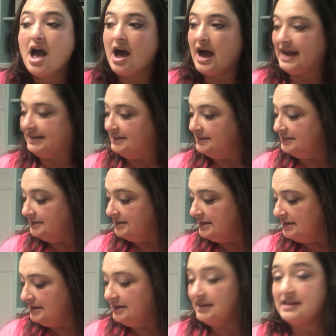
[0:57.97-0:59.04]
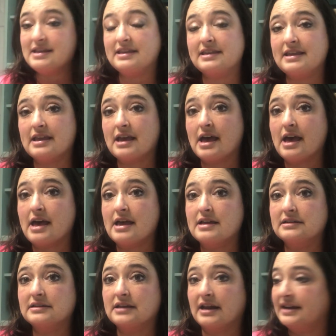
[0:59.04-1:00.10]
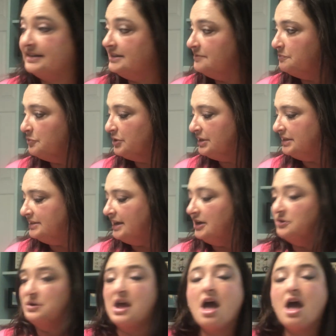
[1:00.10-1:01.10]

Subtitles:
I did get, and I didn't bring it down,